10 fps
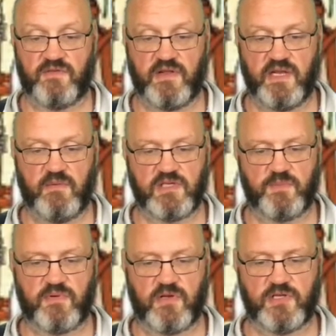and he was a
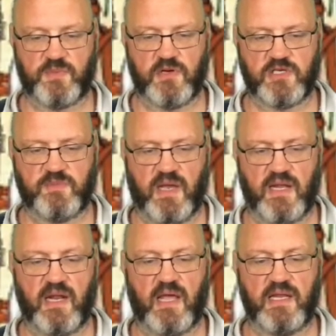prosperous man,
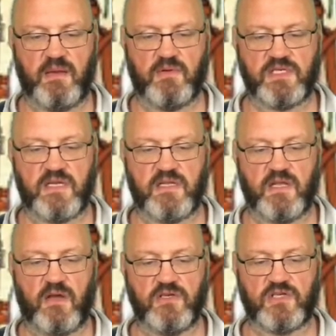and he was in the
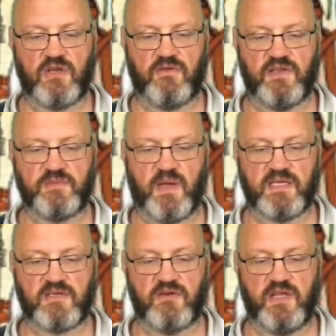house of his
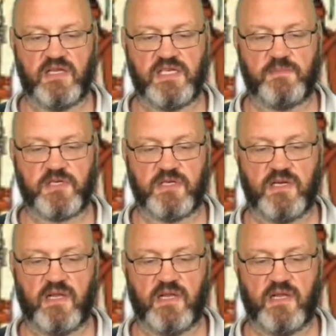master the Egyptian.